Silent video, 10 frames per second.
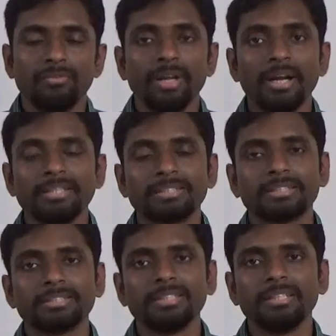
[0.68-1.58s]
We are
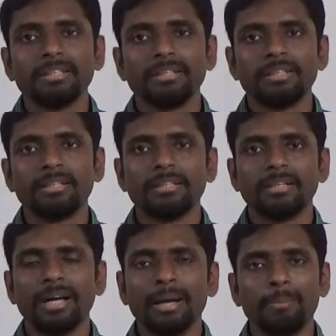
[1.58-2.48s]
discussing
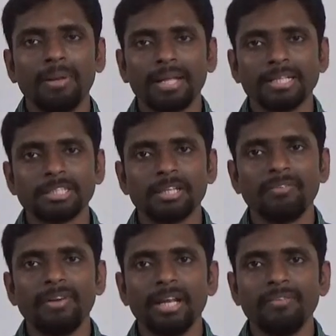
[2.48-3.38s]
application
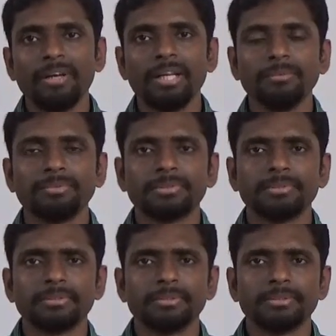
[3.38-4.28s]
of derivatives.